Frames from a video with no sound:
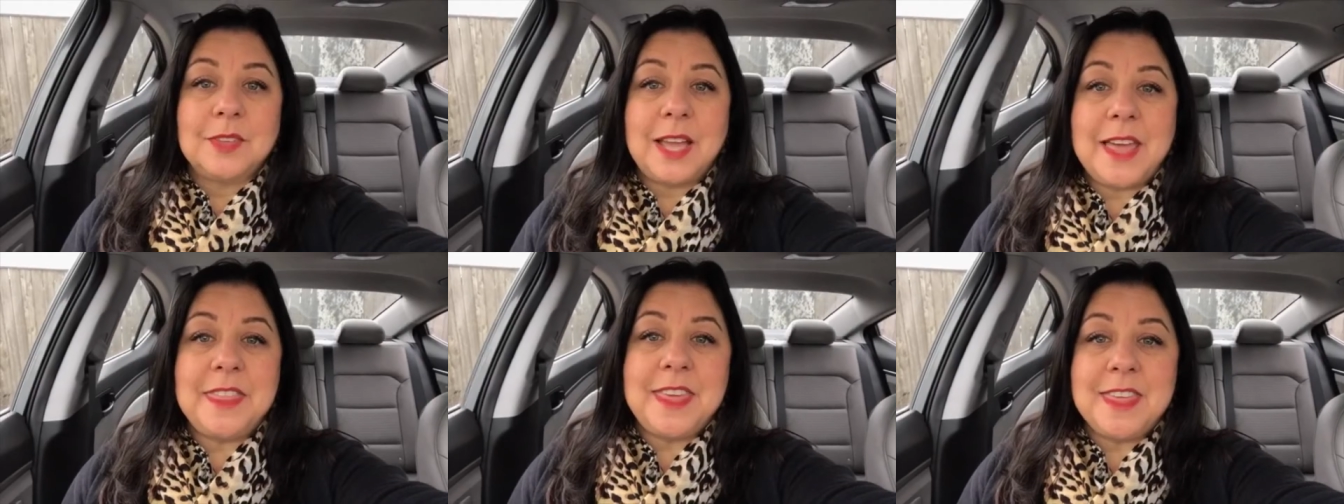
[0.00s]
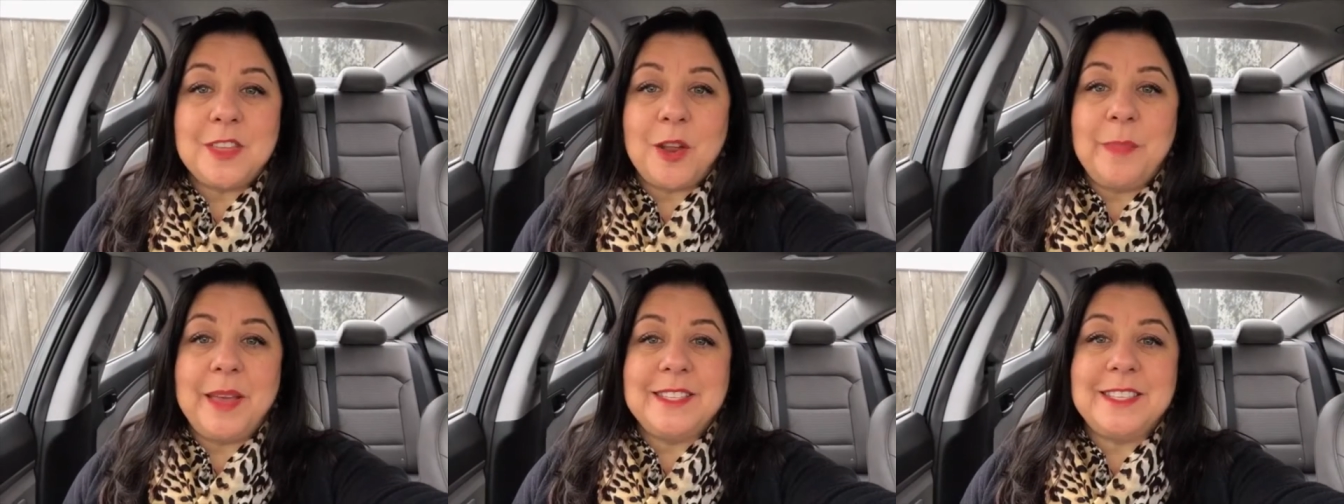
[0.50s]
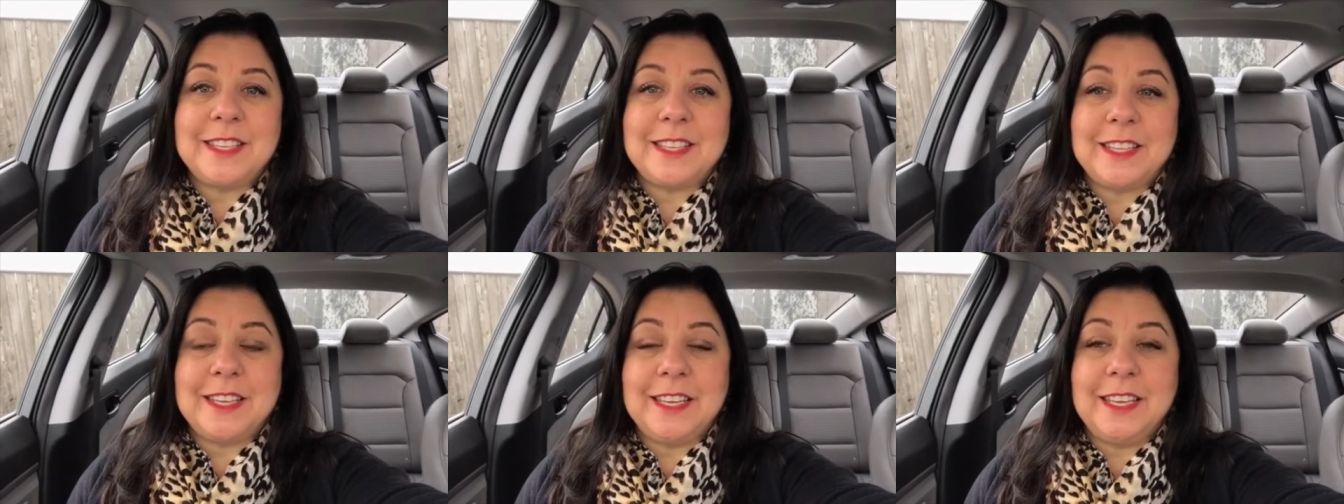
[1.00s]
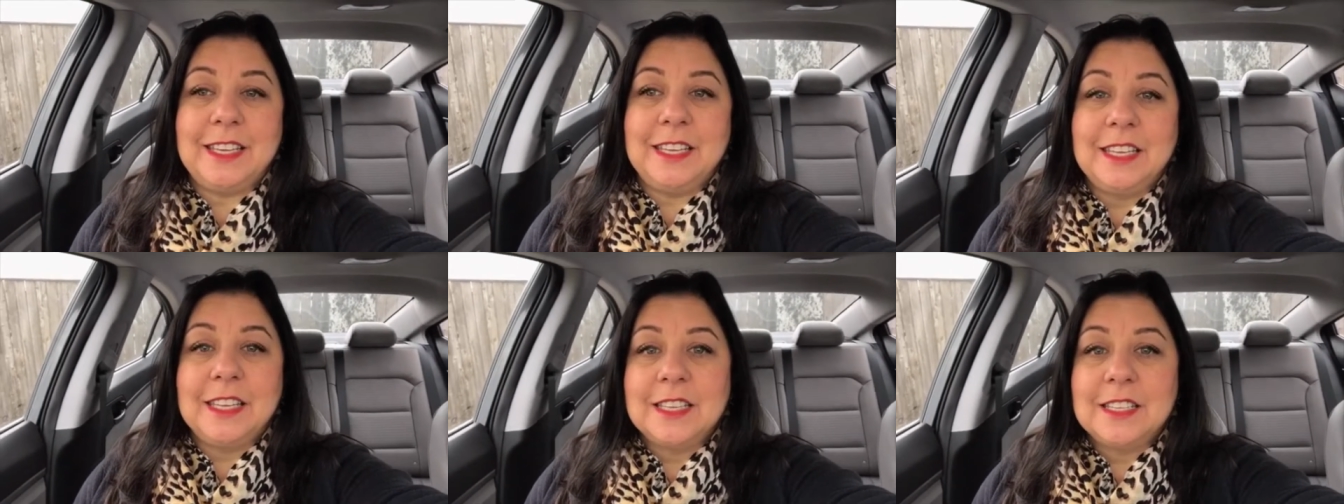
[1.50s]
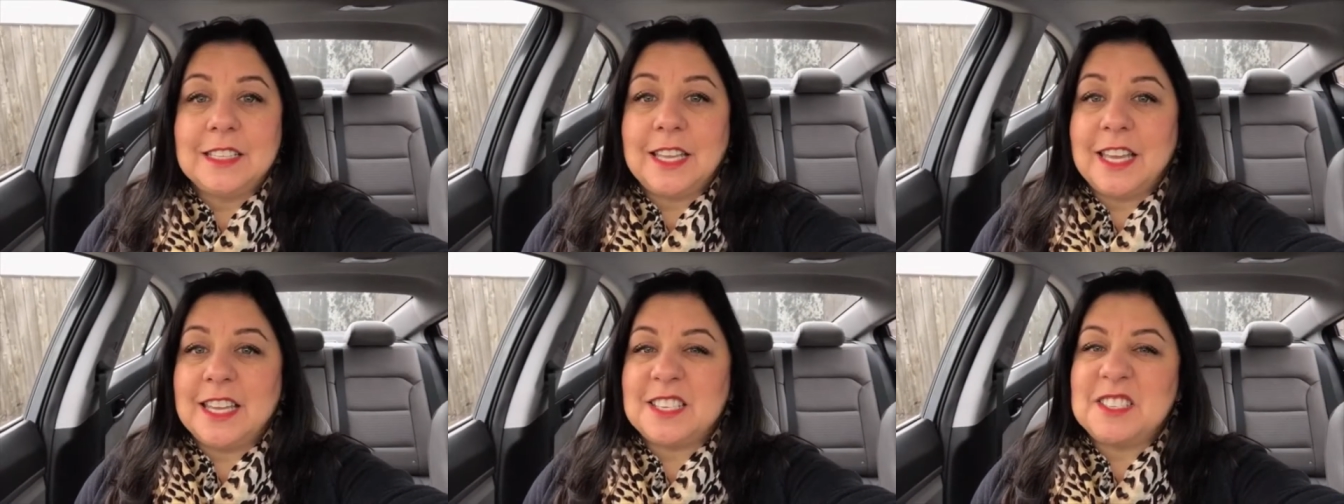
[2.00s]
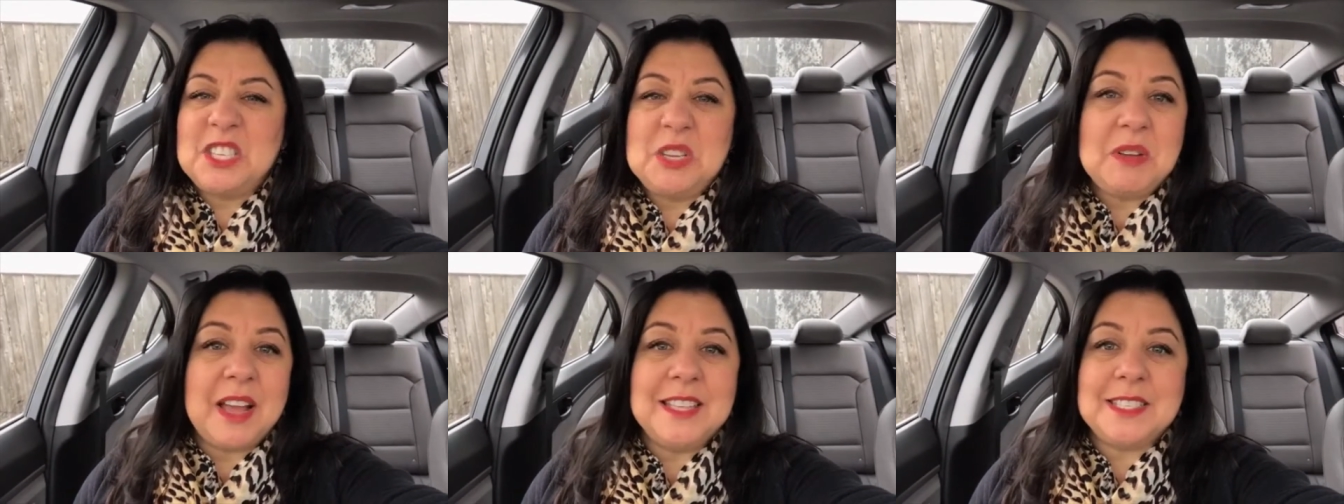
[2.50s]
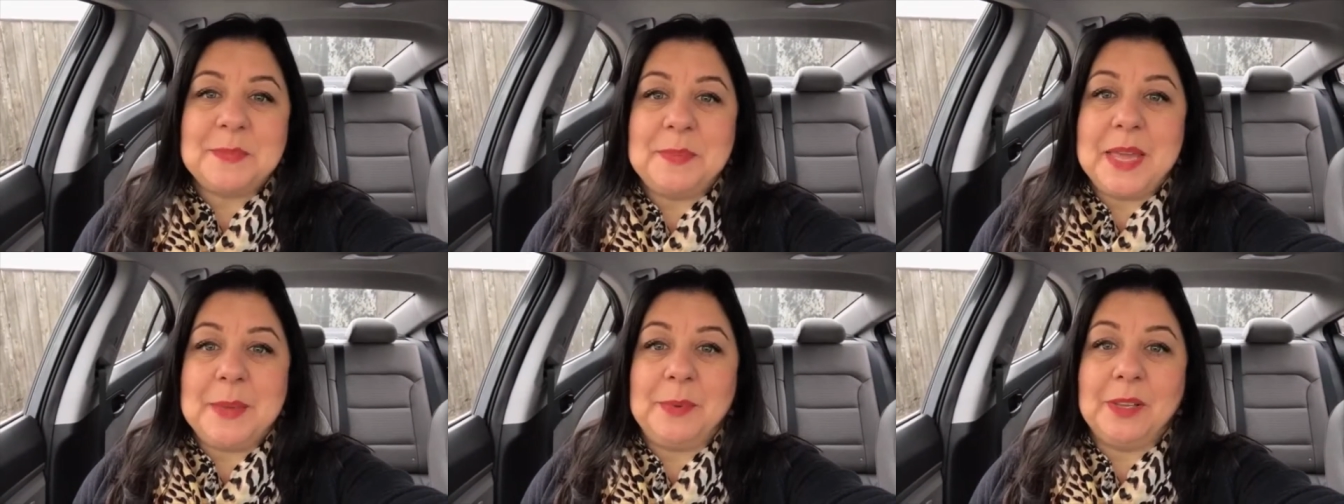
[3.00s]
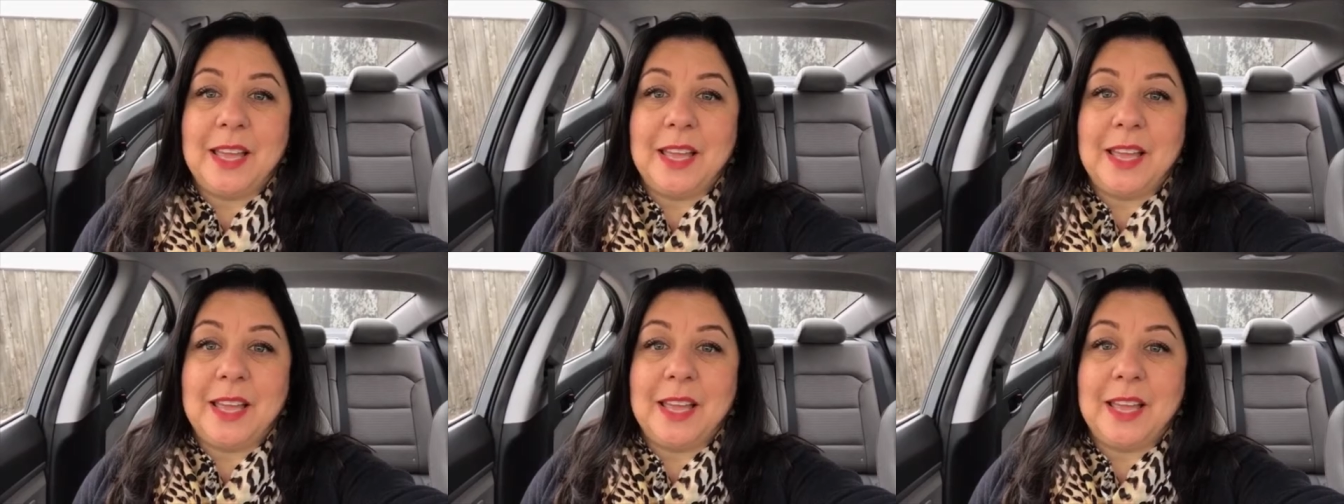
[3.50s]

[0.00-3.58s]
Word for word: I think they're basically like two kinds of people.